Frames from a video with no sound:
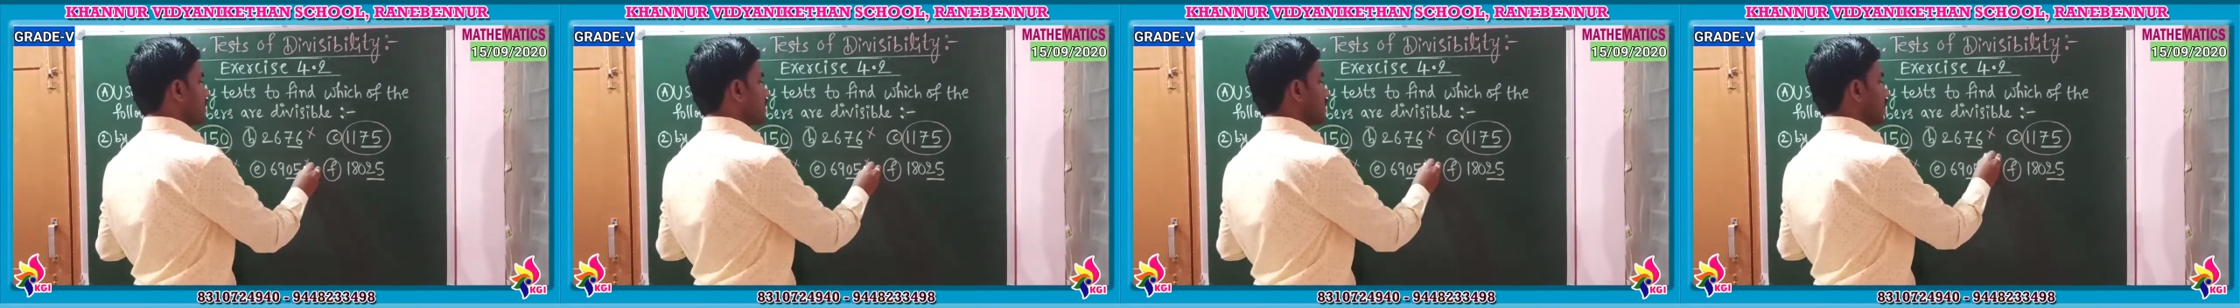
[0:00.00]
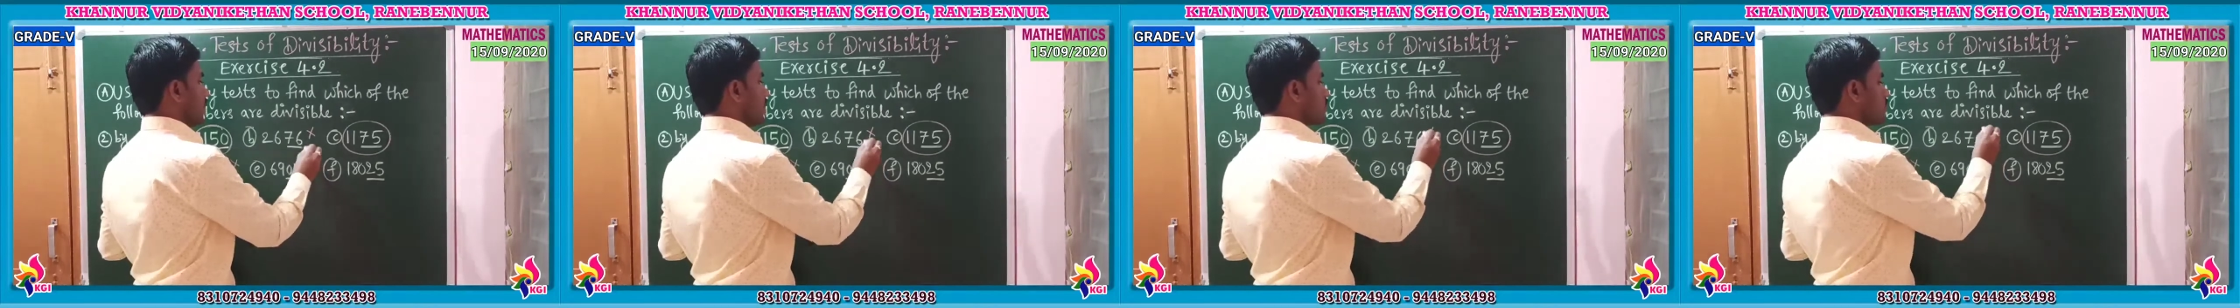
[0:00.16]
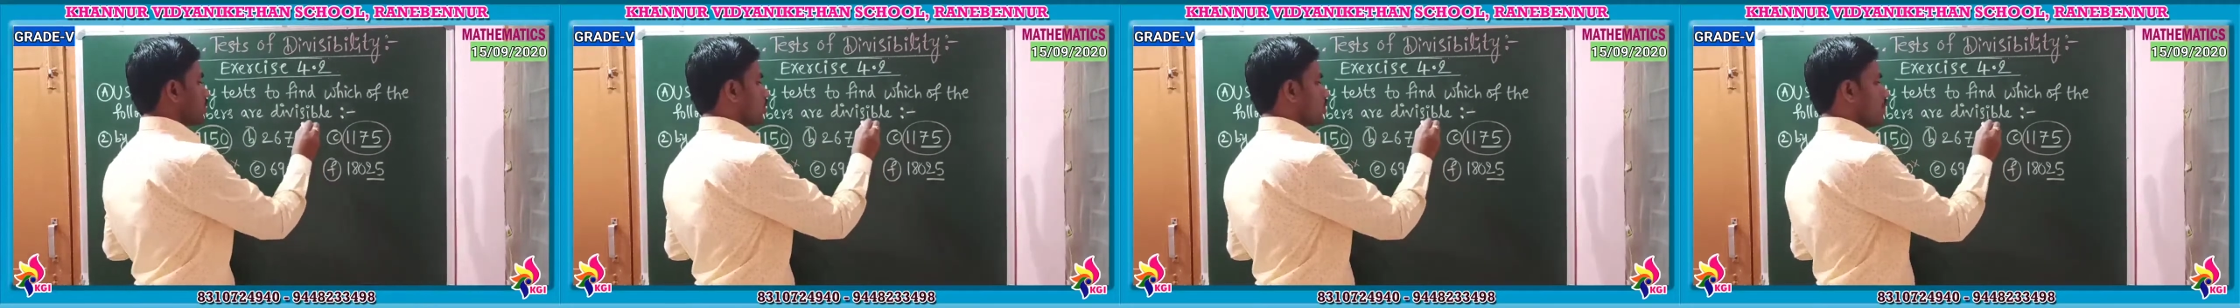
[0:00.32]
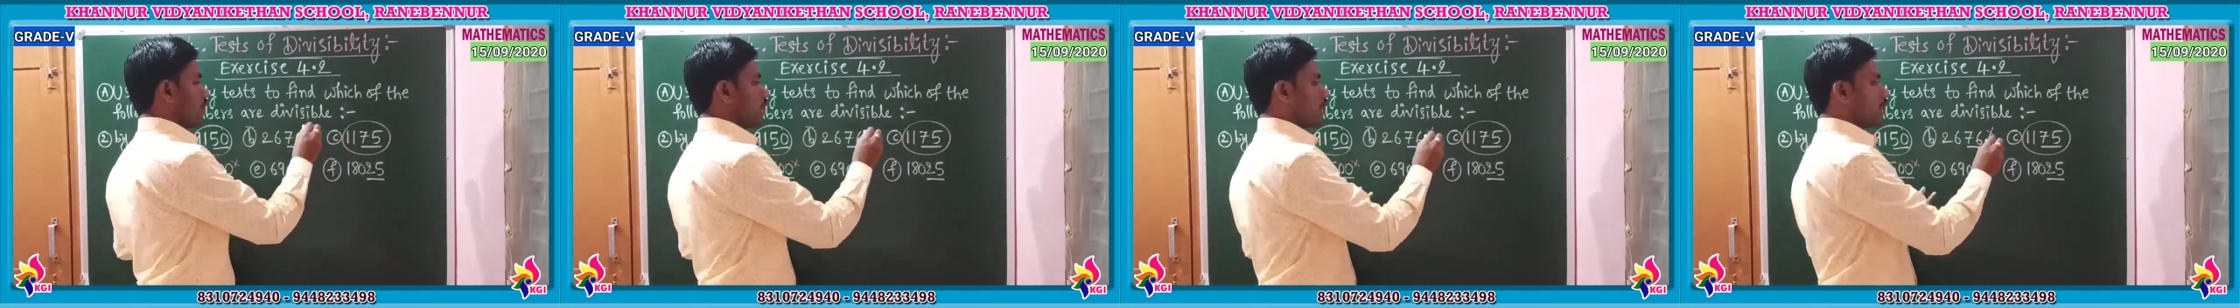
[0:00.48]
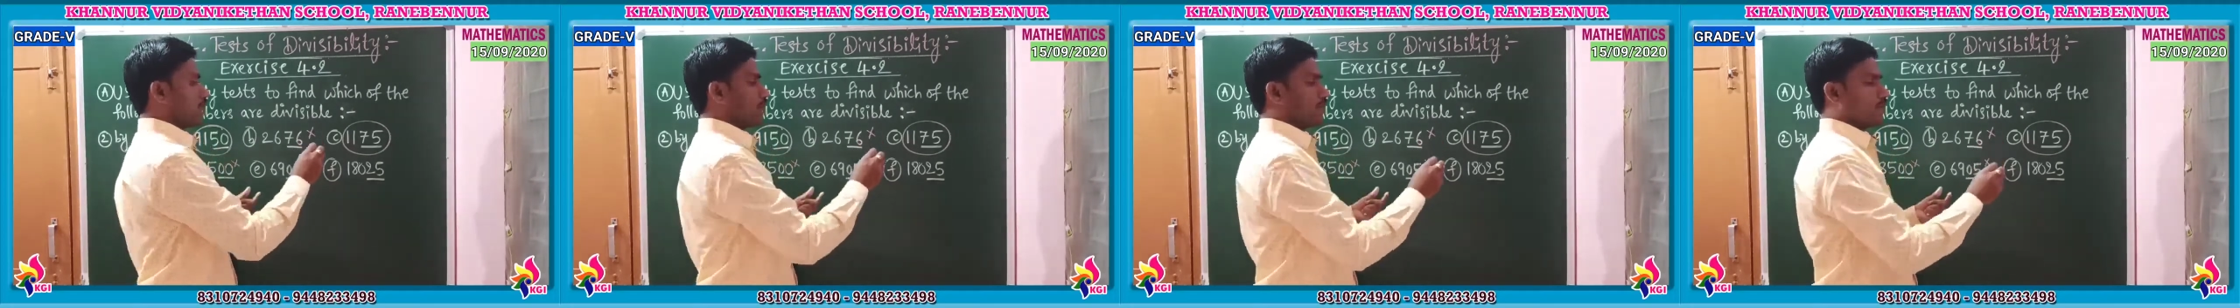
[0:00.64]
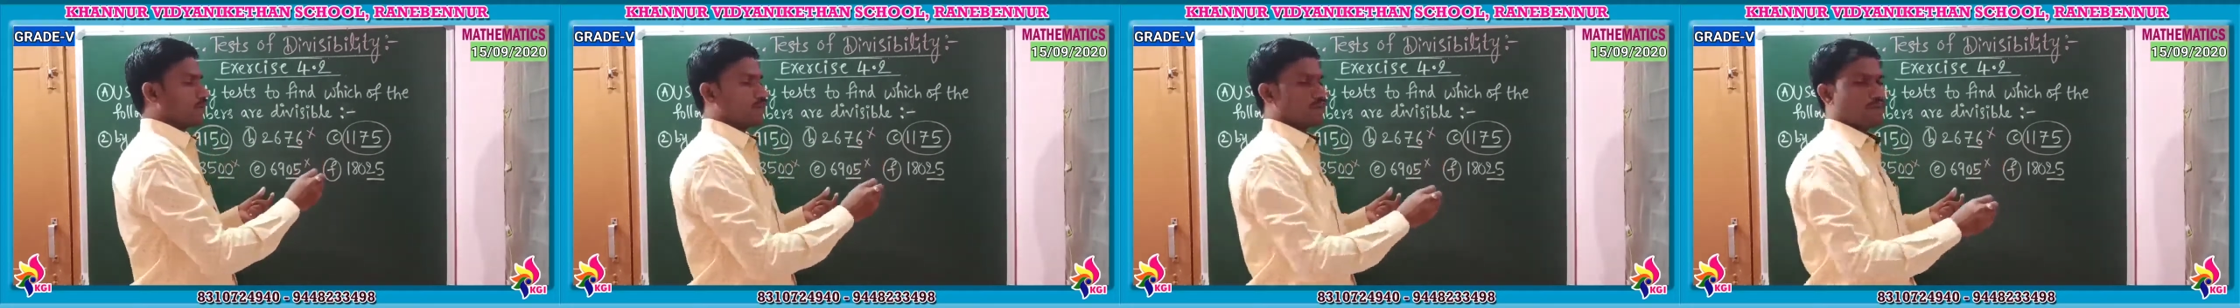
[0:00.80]
is also
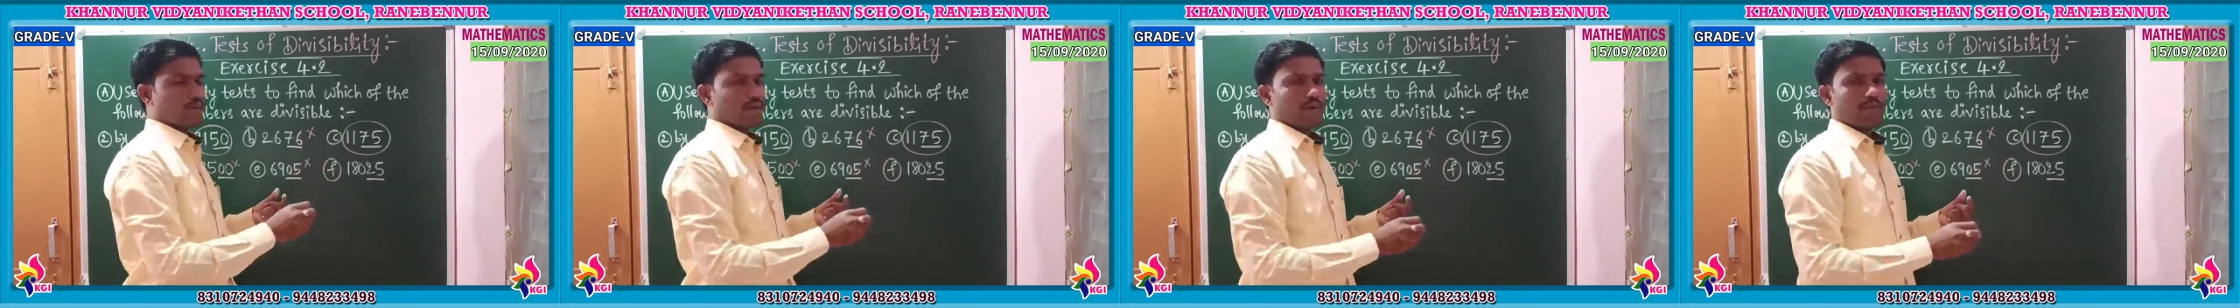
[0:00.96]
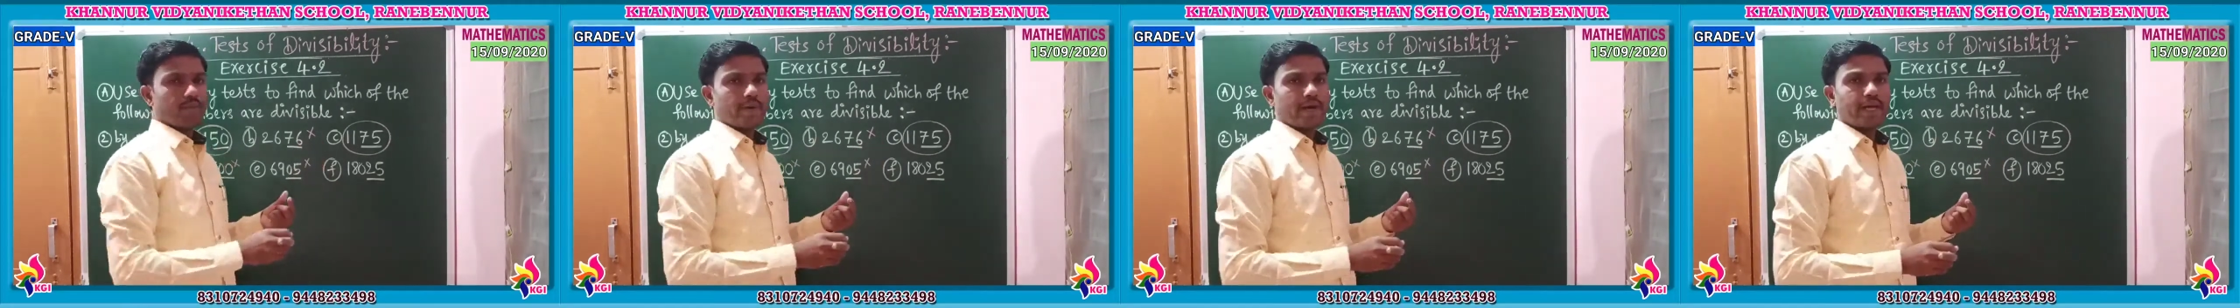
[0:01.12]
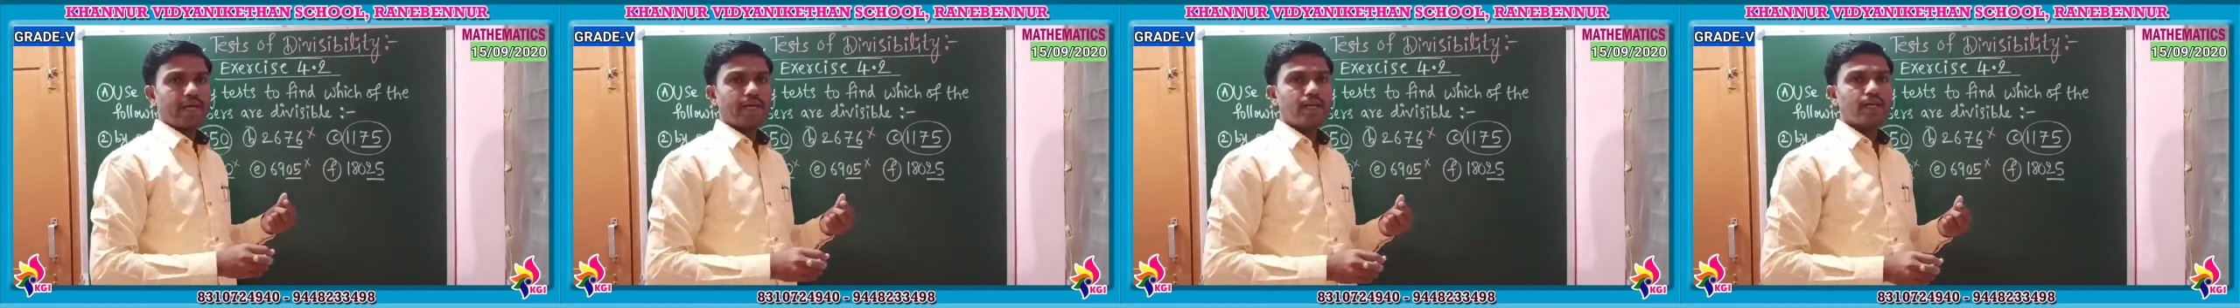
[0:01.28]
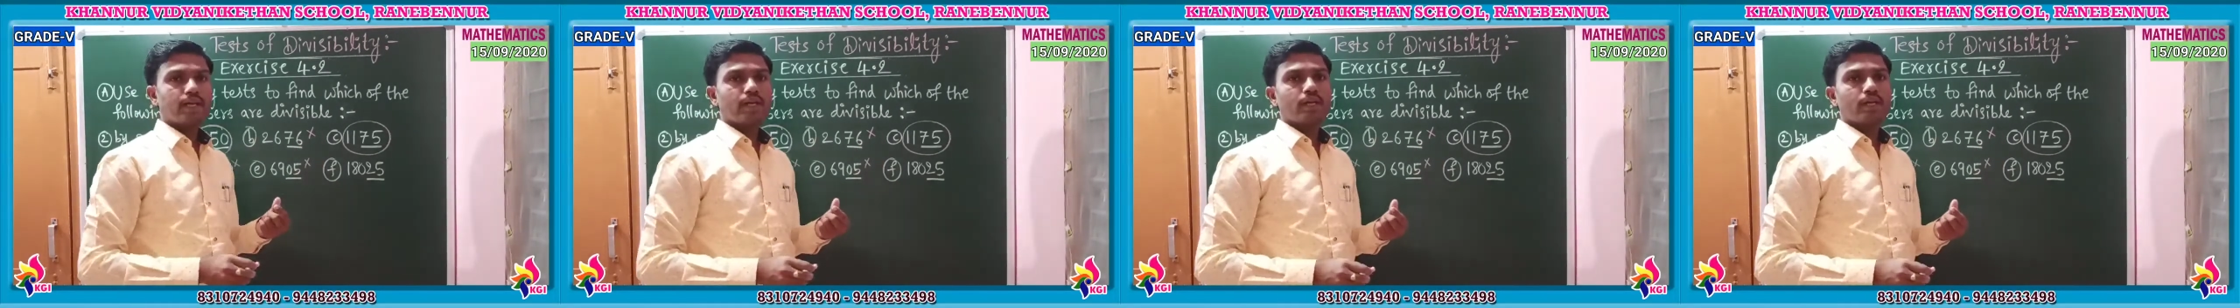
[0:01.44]
not divisible by